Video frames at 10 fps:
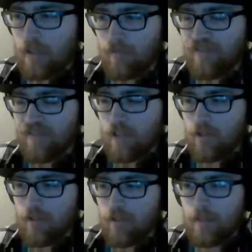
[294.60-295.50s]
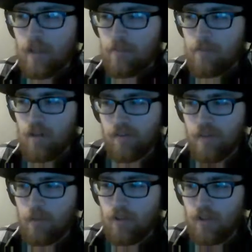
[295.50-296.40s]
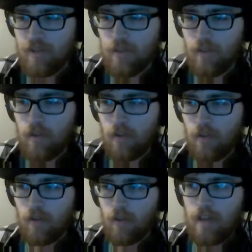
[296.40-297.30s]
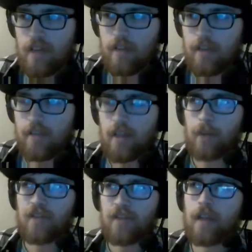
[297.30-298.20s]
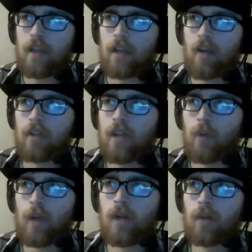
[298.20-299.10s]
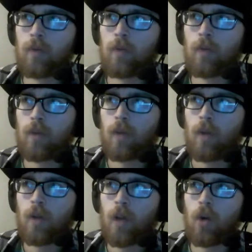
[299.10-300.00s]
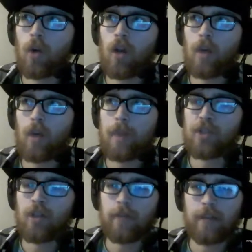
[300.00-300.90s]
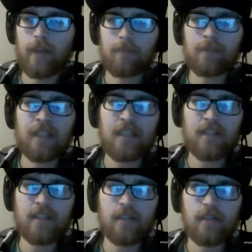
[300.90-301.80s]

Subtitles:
value him a lot more if he would just. He's in a position like, okay, we're on a web show that gets